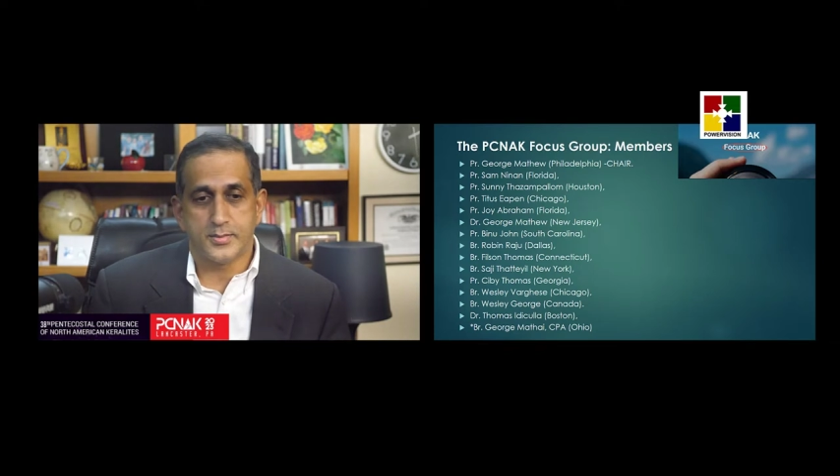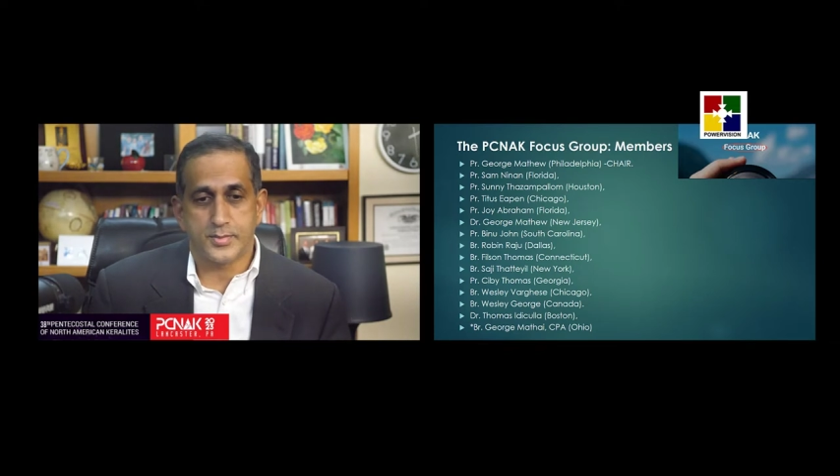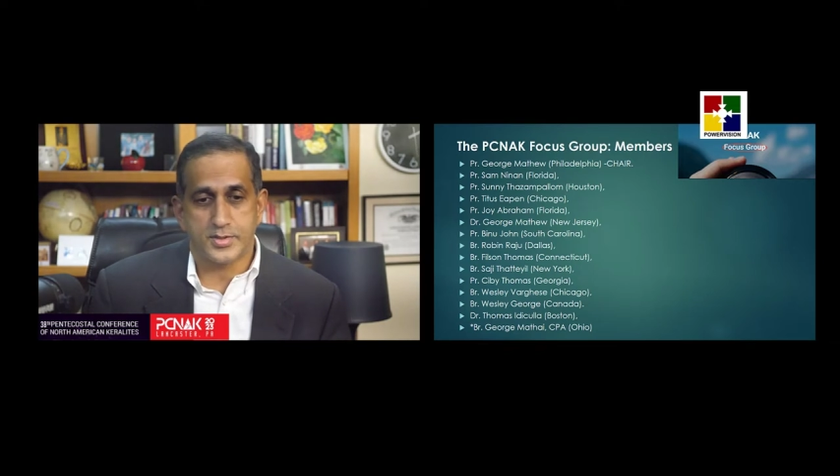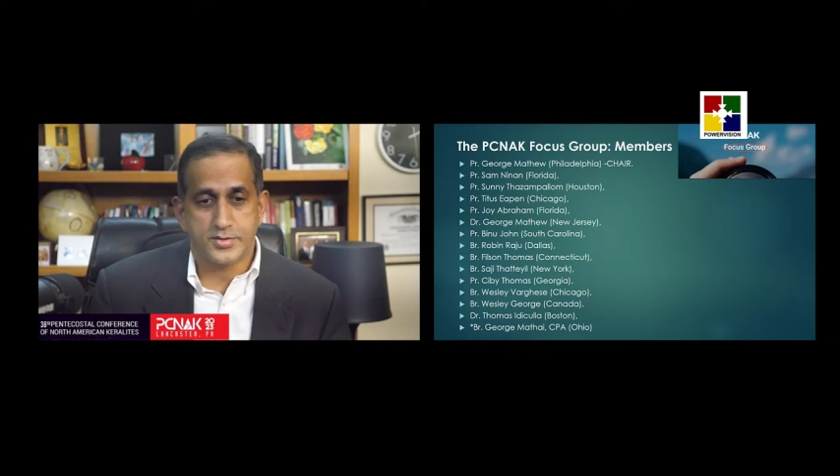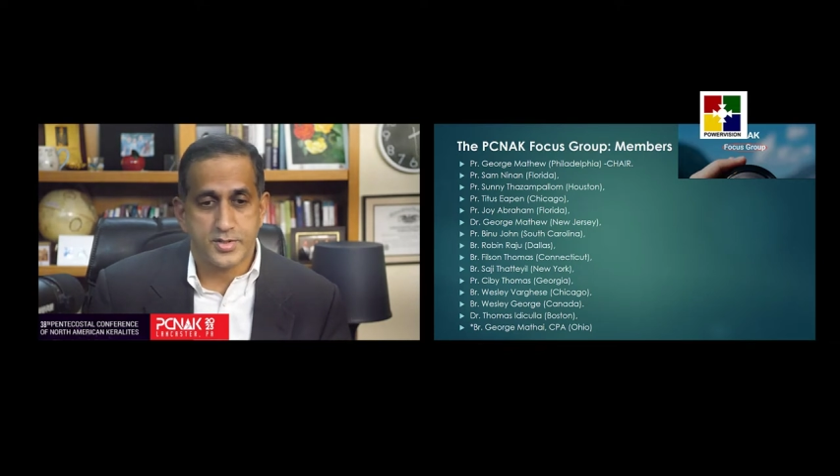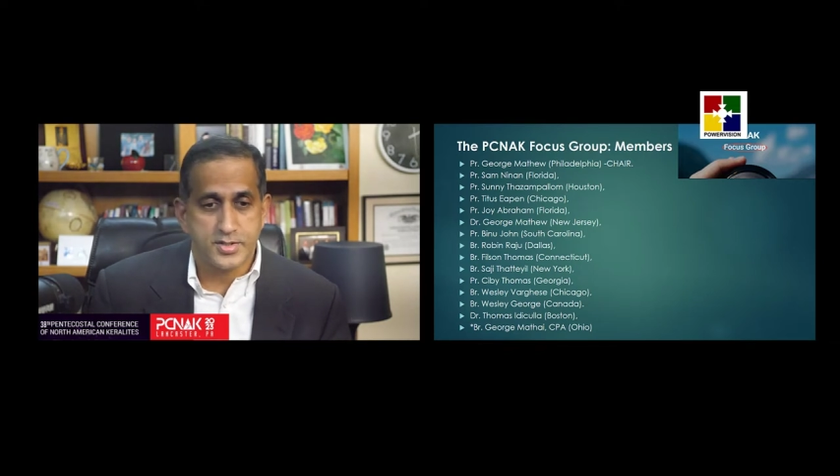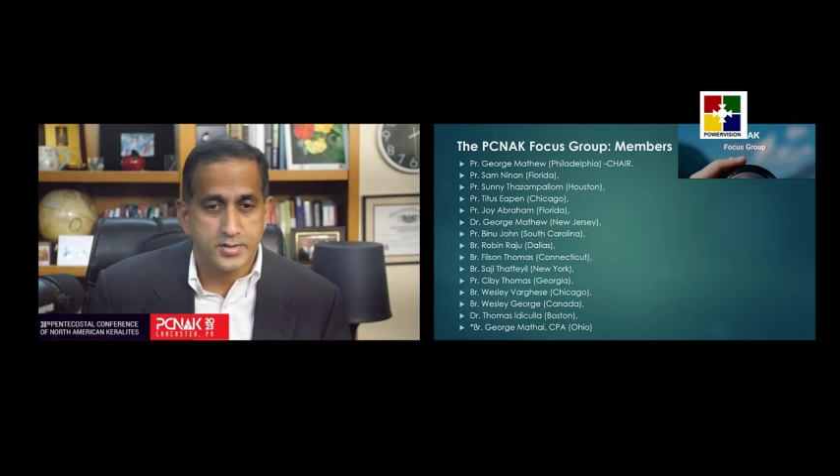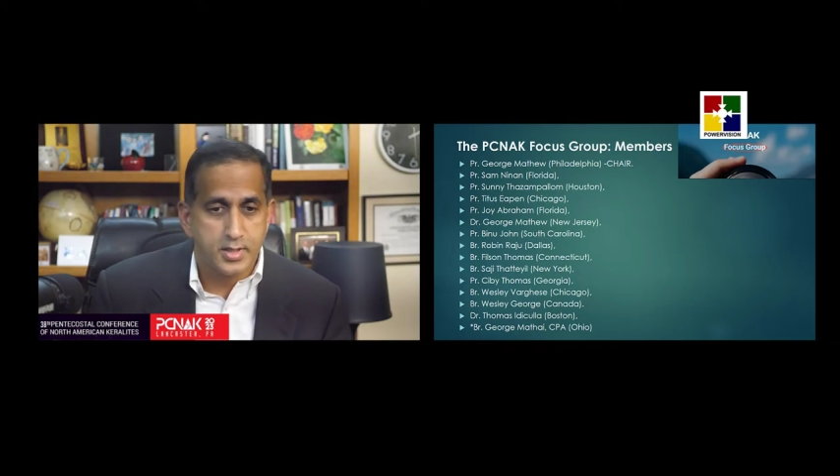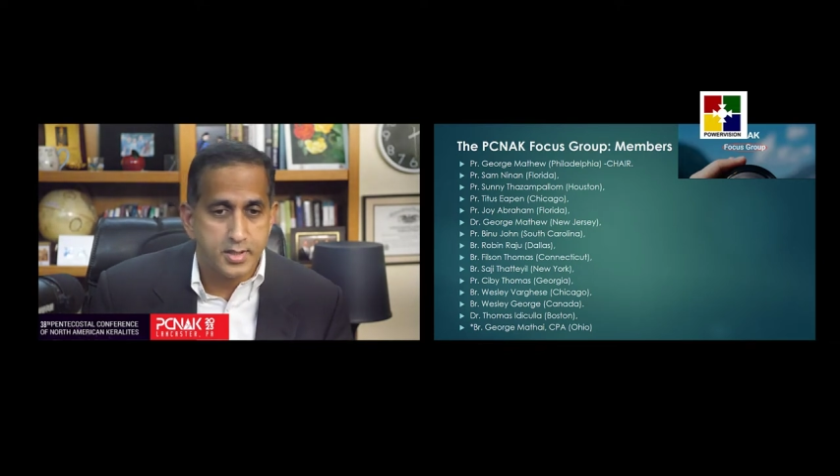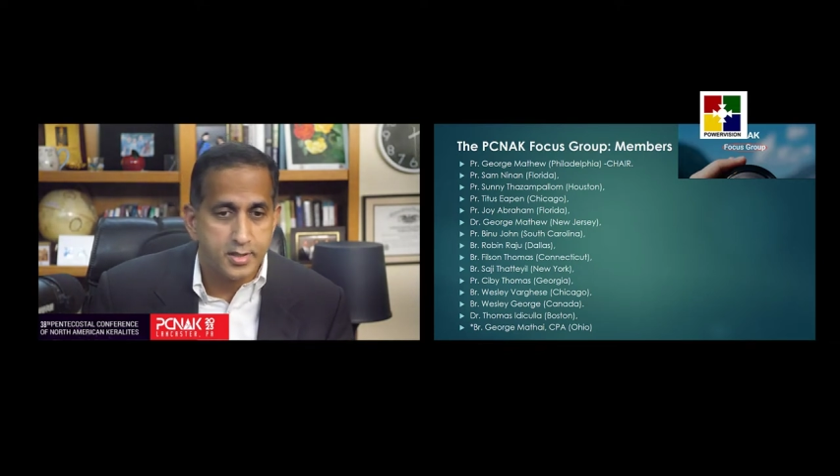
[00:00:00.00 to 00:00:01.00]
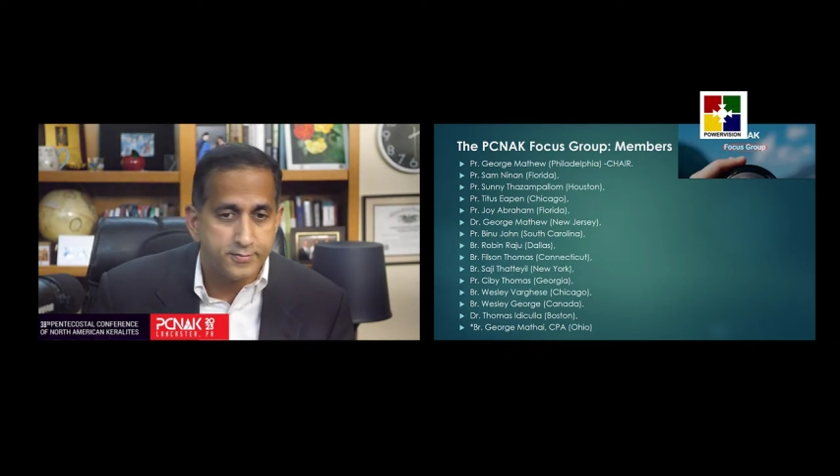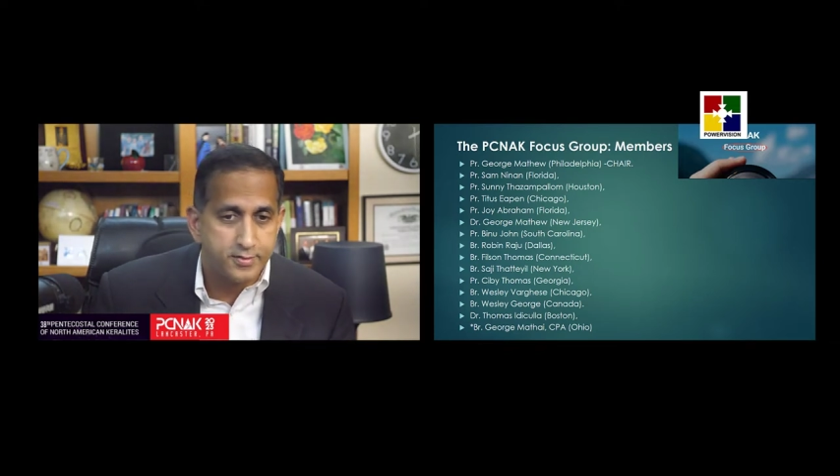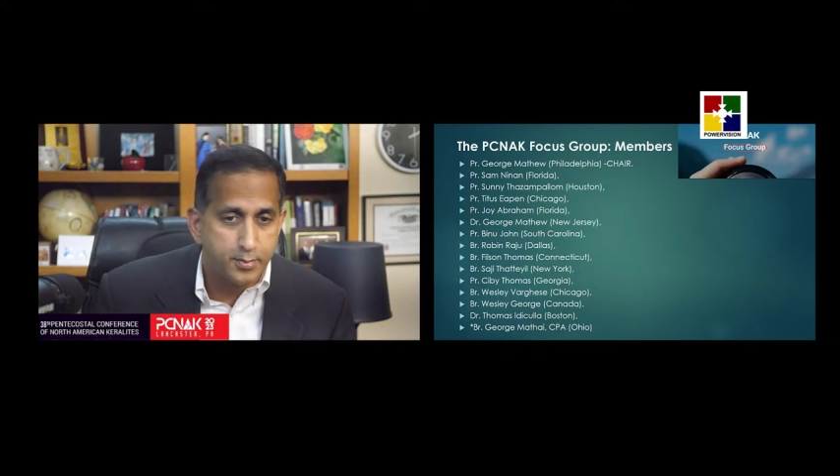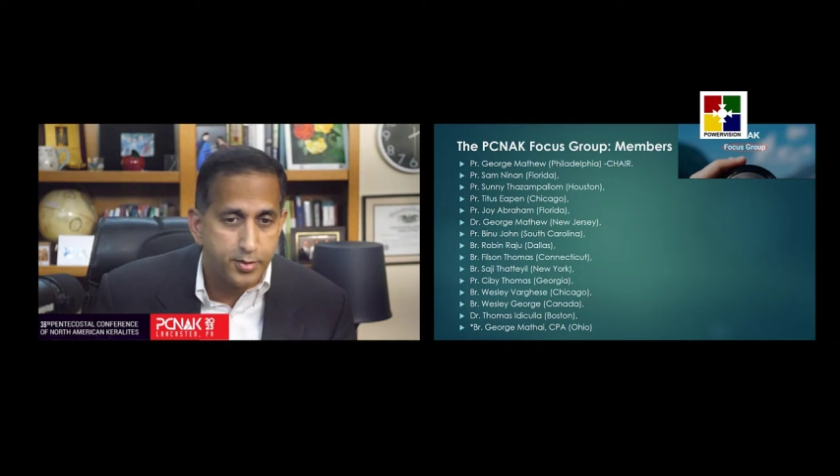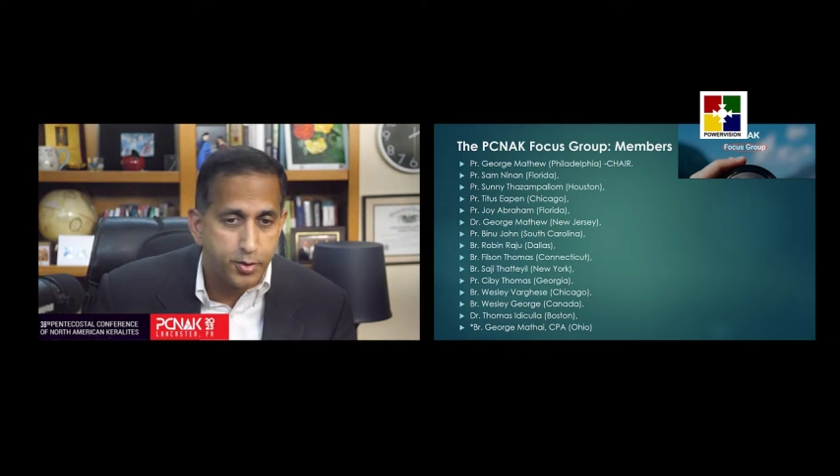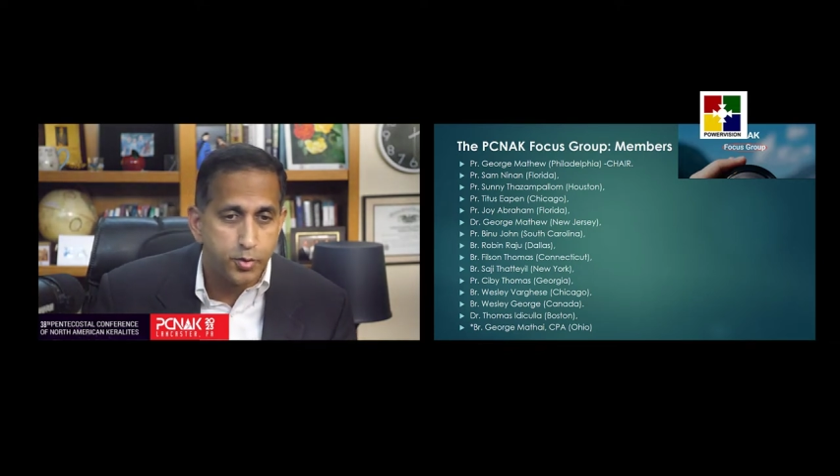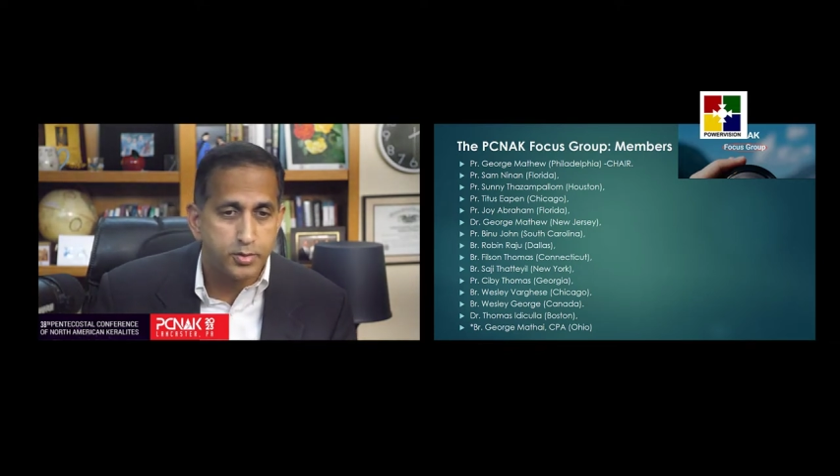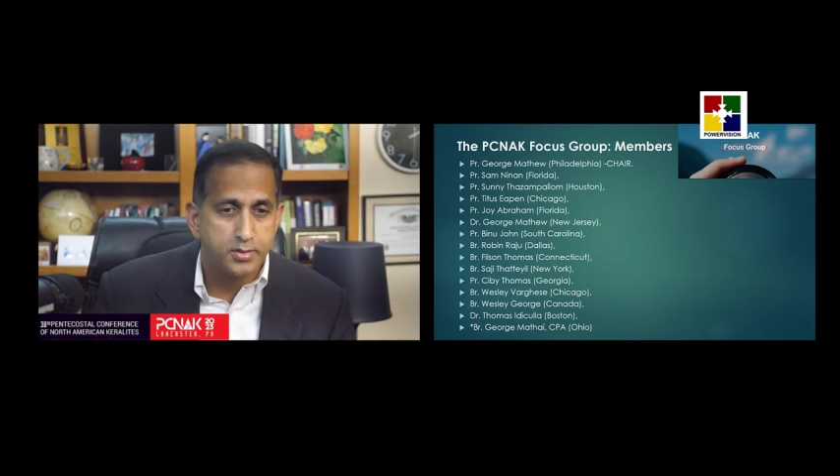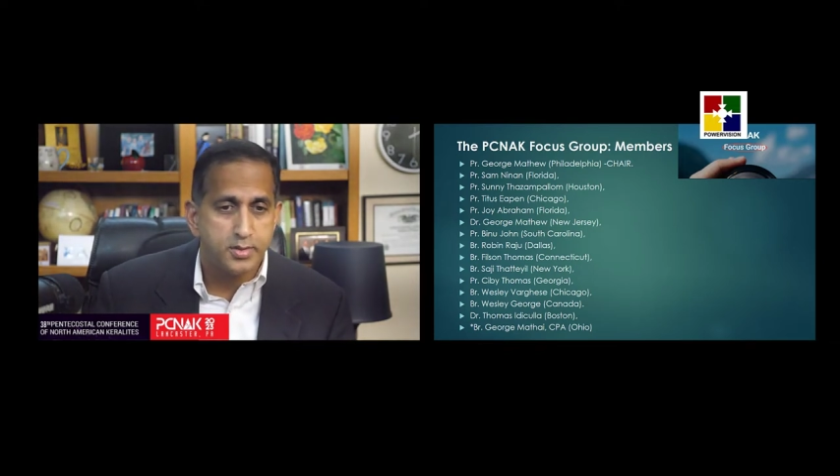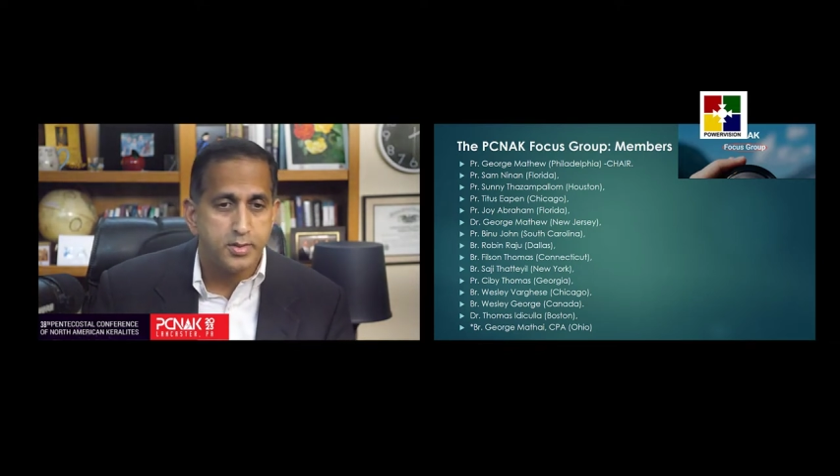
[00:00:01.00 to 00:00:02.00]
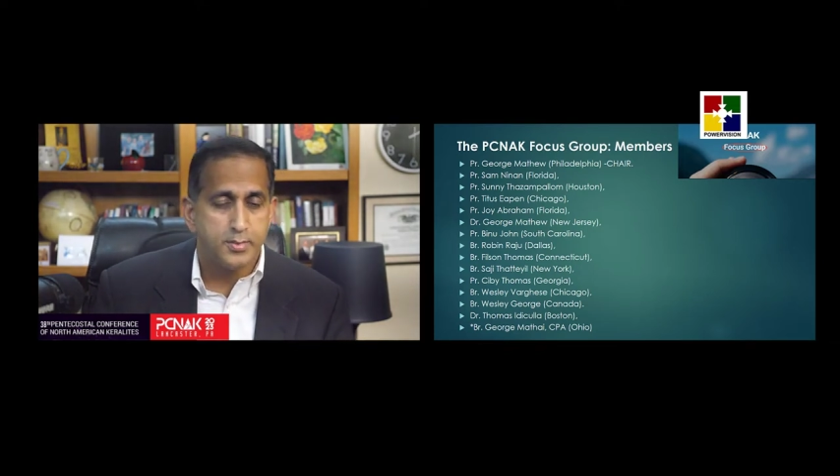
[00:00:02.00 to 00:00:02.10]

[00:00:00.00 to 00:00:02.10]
Brother Sajid Tatel from New York,